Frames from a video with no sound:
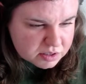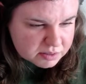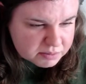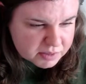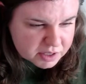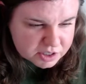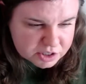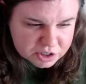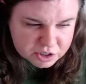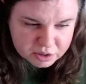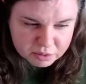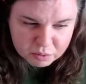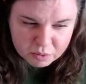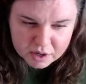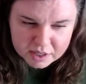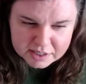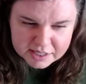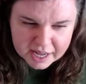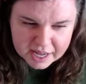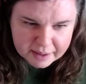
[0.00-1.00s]
I'm not sure
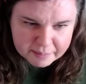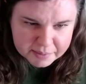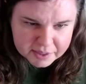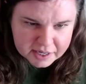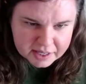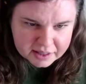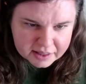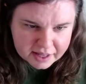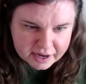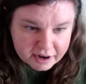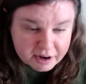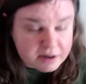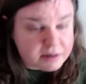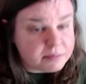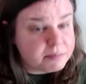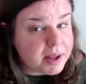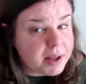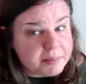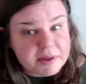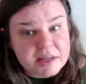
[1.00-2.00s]
what's happening there, and
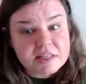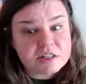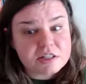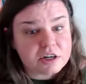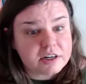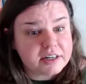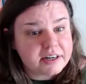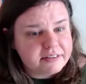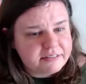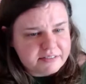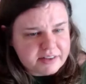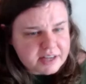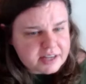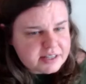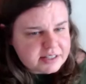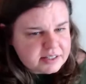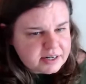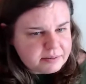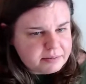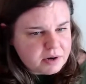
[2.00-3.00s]
maybe it's already
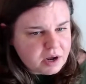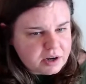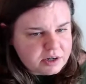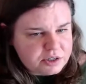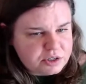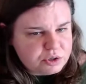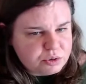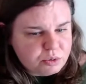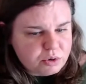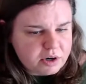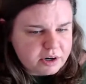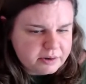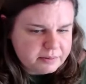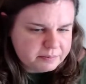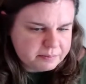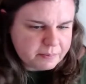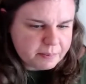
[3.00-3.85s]
fixed. I'm not sure.